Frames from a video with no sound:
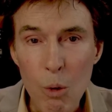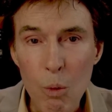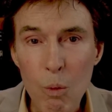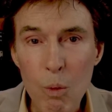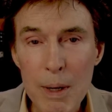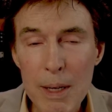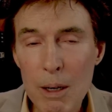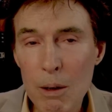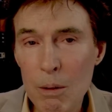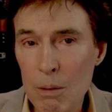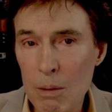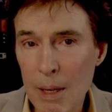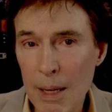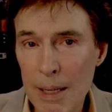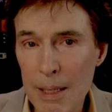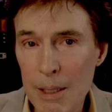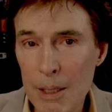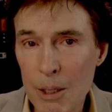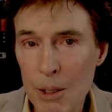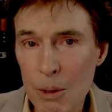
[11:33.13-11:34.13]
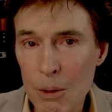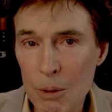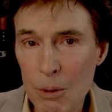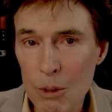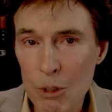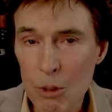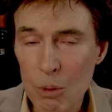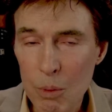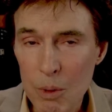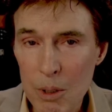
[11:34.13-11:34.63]
We don't like to
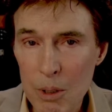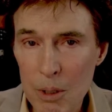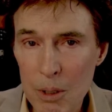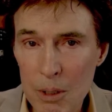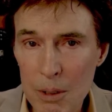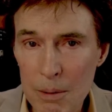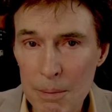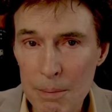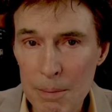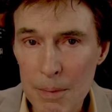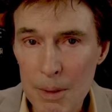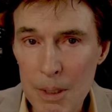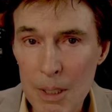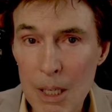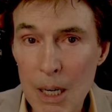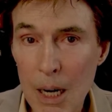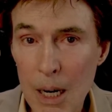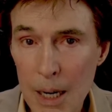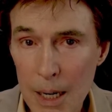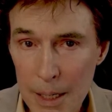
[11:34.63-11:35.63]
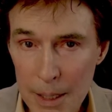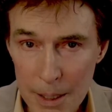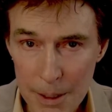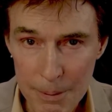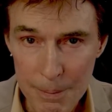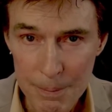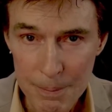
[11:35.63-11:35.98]
use the word God